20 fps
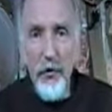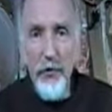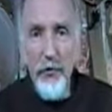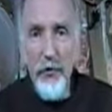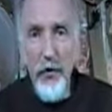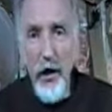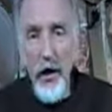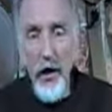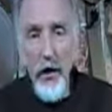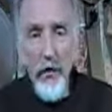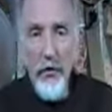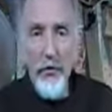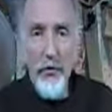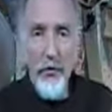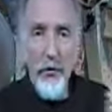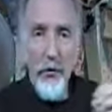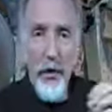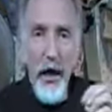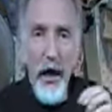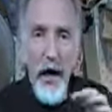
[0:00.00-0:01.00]
involve
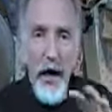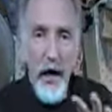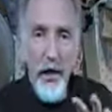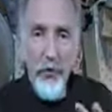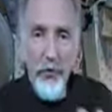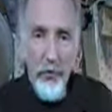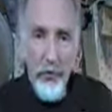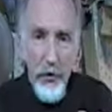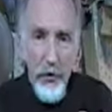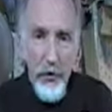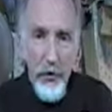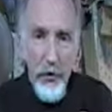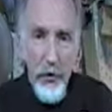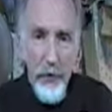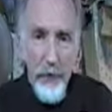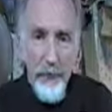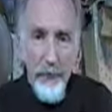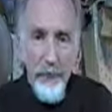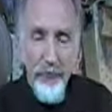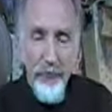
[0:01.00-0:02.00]
some callus
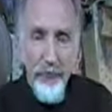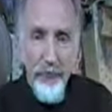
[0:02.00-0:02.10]
building